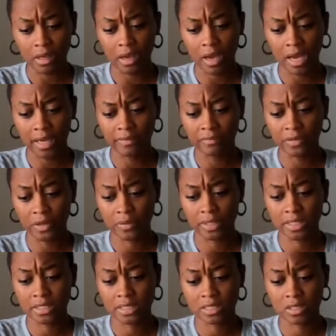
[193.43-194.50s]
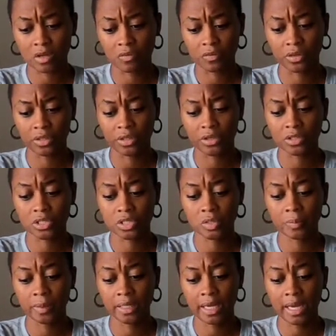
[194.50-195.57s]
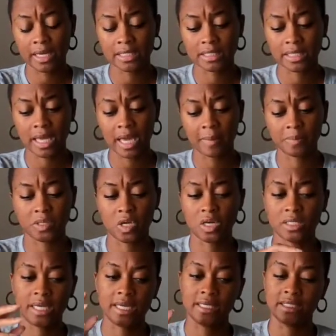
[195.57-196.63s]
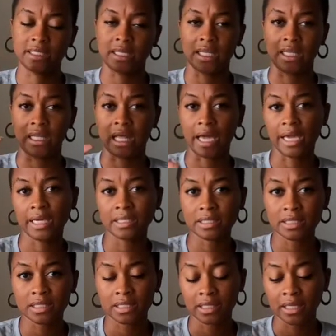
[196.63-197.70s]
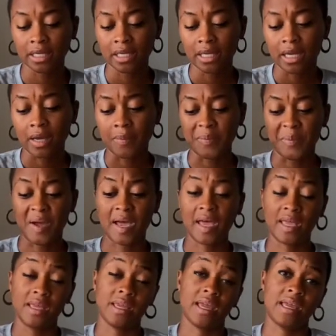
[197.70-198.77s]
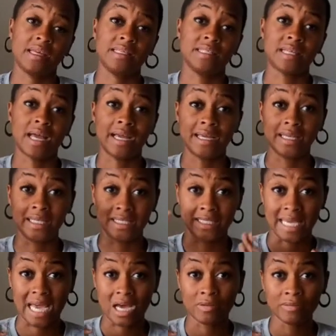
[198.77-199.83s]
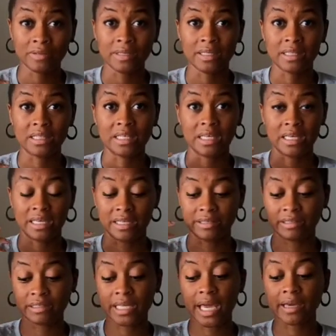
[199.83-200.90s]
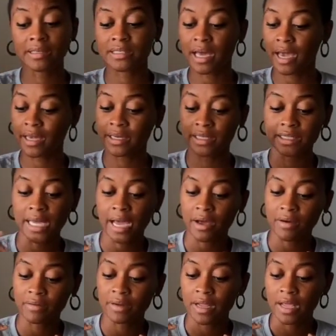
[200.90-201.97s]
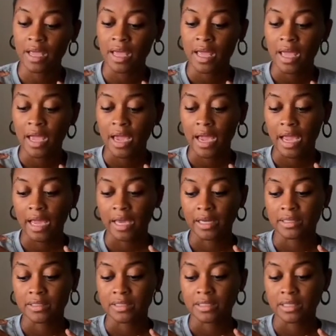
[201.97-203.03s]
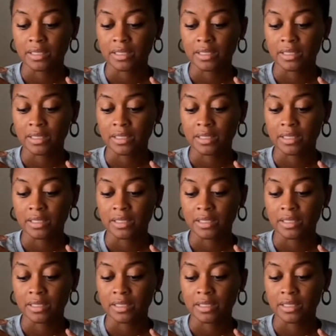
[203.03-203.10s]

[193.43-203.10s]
I've noticed over the years, looping has kept our days light, my anxiety down, the kids' anxiety down, and